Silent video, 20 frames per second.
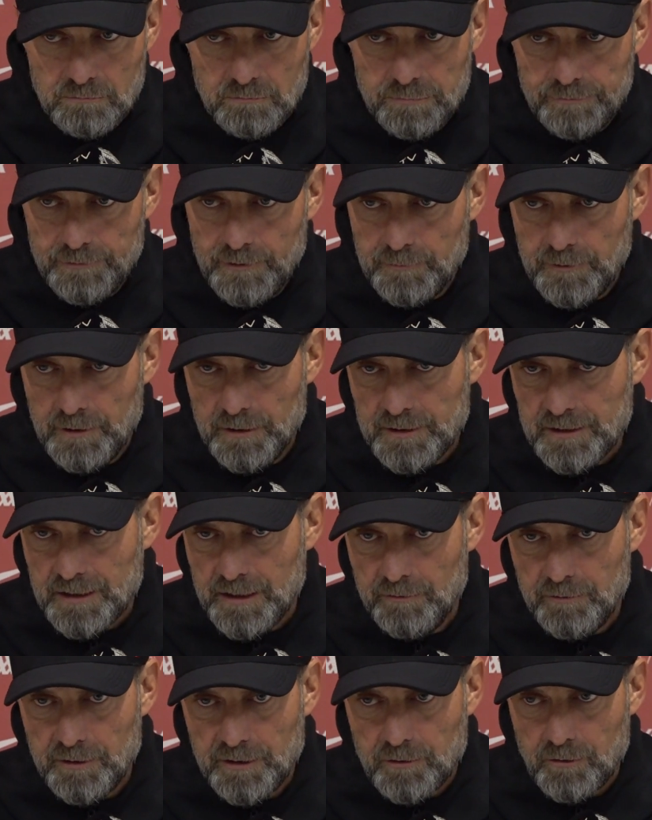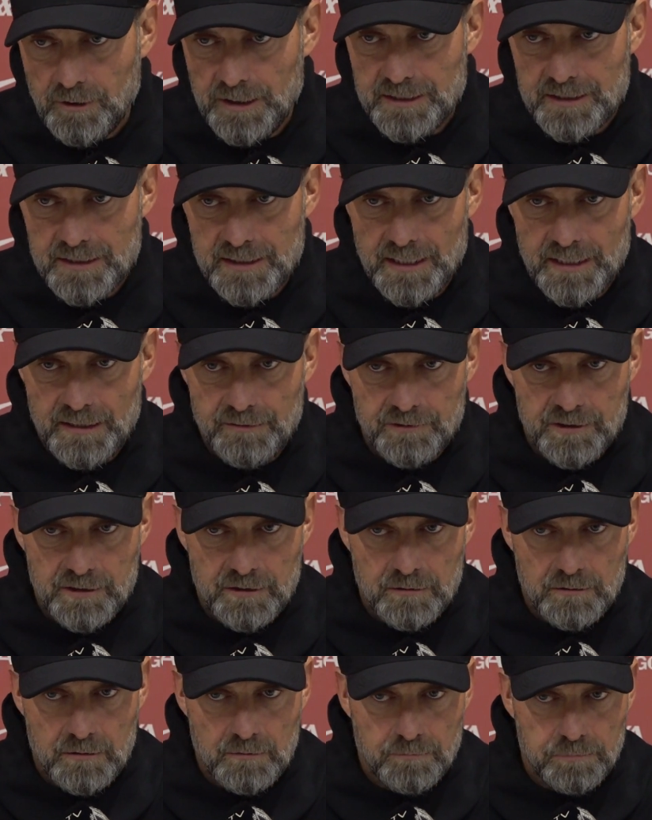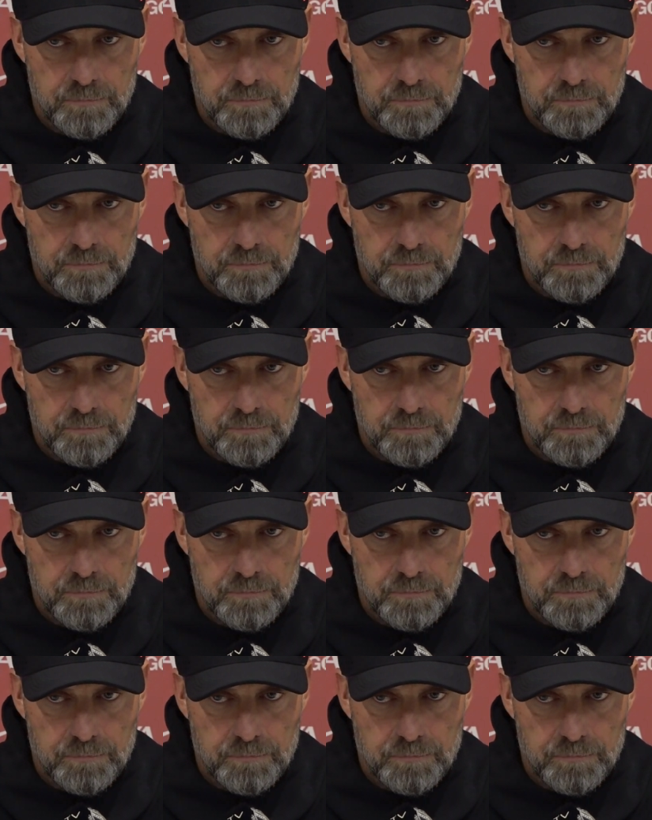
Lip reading: Fabianski with great saves,